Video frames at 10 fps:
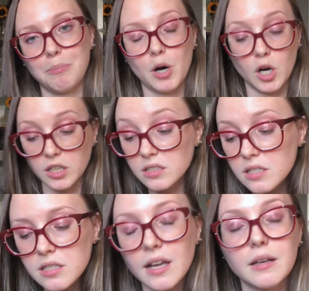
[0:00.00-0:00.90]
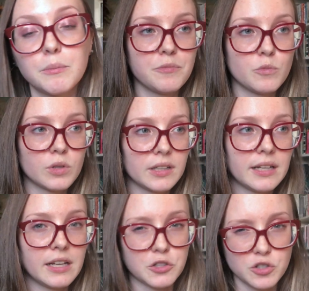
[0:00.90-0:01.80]
parts and really
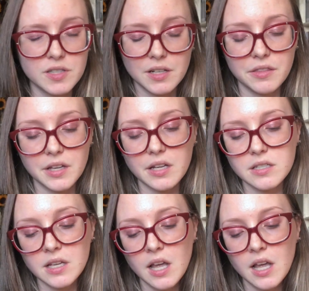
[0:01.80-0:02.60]
interesting things.